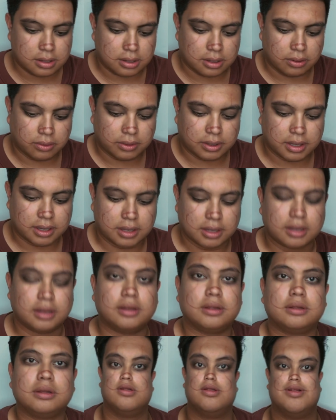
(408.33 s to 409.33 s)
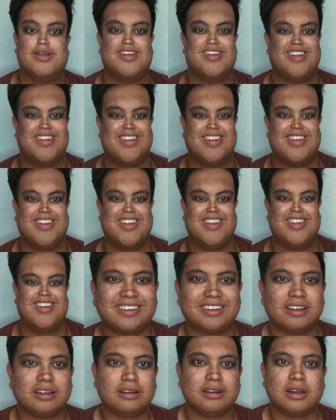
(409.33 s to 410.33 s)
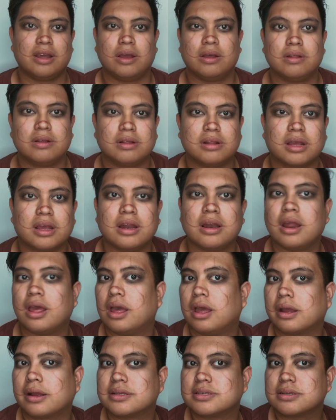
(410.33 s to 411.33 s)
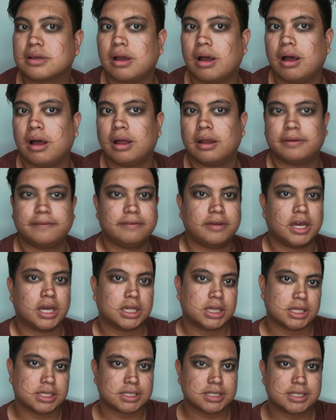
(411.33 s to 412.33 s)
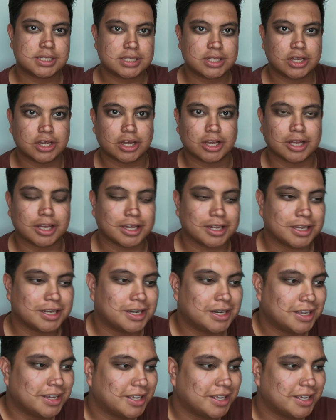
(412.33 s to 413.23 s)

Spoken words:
Okay. Now I look like an ex-convict. This is good.